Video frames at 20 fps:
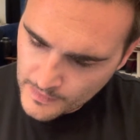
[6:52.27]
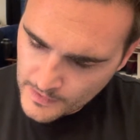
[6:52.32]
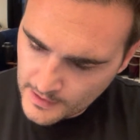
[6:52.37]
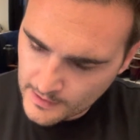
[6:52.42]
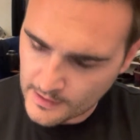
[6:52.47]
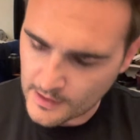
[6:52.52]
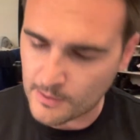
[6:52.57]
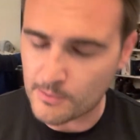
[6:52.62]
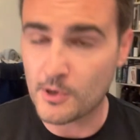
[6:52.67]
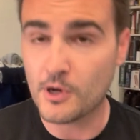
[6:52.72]

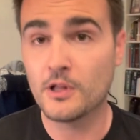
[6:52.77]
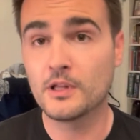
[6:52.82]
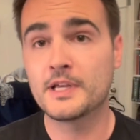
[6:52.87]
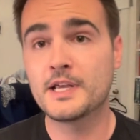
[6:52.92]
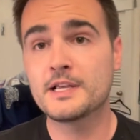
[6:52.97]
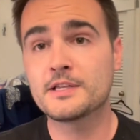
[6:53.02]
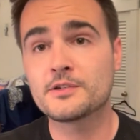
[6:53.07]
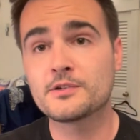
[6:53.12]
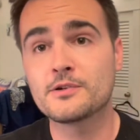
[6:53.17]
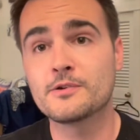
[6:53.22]
Now
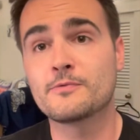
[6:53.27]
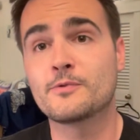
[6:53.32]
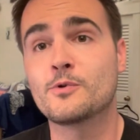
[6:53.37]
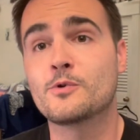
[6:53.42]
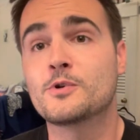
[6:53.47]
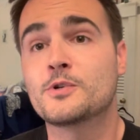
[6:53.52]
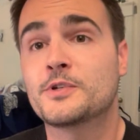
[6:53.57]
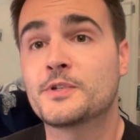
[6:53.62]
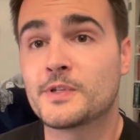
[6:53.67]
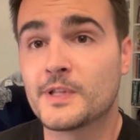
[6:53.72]
polyester, of
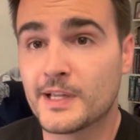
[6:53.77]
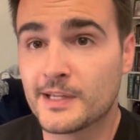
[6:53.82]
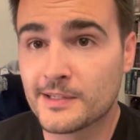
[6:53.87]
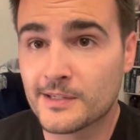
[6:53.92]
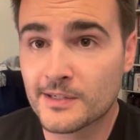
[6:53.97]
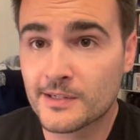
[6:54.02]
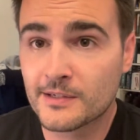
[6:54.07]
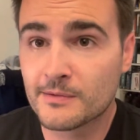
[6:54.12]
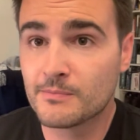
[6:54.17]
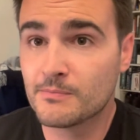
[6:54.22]
course,
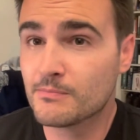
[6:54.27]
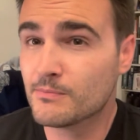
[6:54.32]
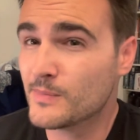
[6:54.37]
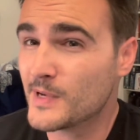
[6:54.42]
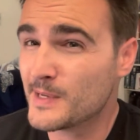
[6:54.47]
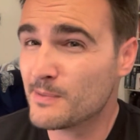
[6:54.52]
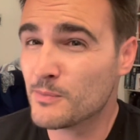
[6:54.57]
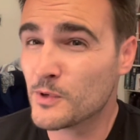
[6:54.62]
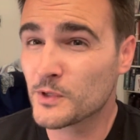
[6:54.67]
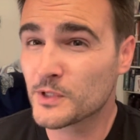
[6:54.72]
that's
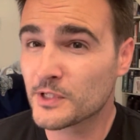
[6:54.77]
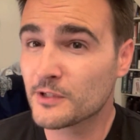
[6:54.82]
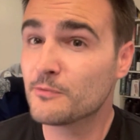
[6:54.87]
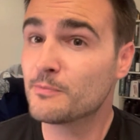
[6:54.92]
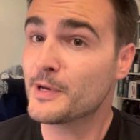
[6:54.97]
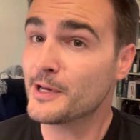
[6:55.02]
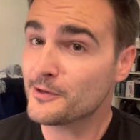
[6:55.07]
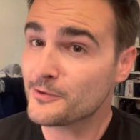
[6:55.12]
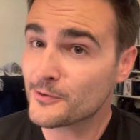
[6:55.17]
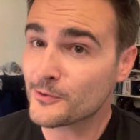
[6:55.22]
made mostly of
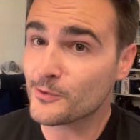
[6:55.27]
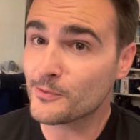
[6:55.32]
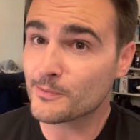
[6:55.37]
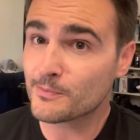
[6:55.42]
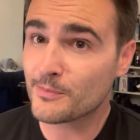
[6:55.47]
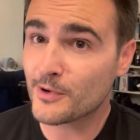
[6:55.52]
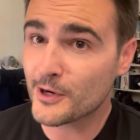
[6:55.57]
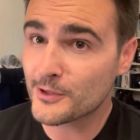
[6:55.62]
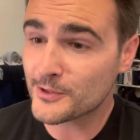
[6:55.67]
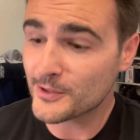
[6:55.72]

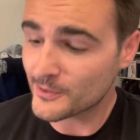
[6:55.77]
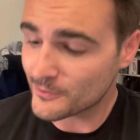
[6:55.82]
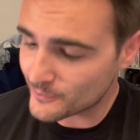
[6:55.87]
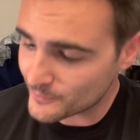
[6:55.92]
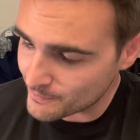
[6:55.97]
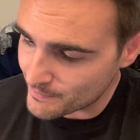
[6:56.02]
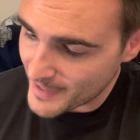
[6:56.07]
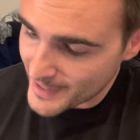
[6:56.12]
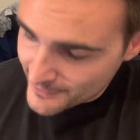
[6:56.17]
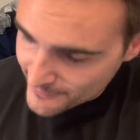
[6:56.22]

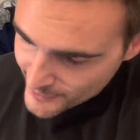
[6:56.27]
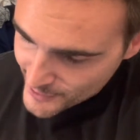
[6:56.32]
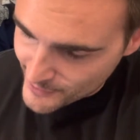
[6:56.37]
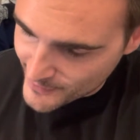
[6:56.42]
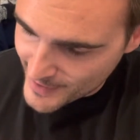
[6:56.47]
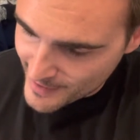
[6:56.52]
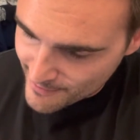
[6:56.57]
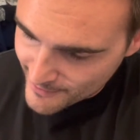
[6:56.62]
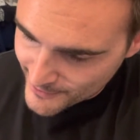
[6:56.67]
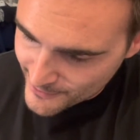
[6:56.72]

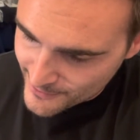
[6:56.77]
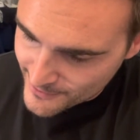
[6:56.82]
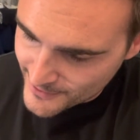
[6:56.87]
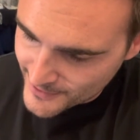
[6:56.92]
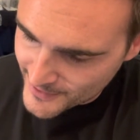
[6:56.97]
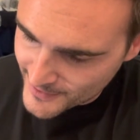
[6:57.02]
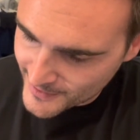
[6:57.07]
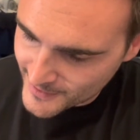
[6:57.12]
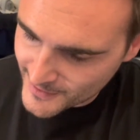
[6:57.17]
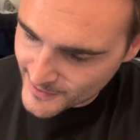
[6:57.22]

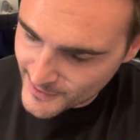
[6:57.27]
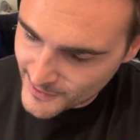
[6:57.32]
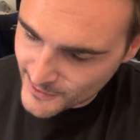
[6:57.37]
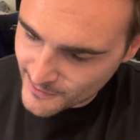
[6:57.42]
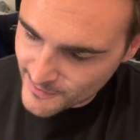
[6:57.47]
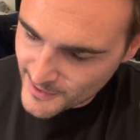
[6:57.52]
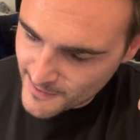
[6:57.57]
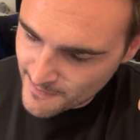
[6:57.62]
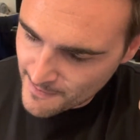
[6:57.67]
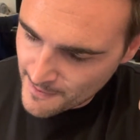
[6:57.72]
petrochemicals, excuse
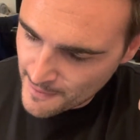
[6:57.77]
me.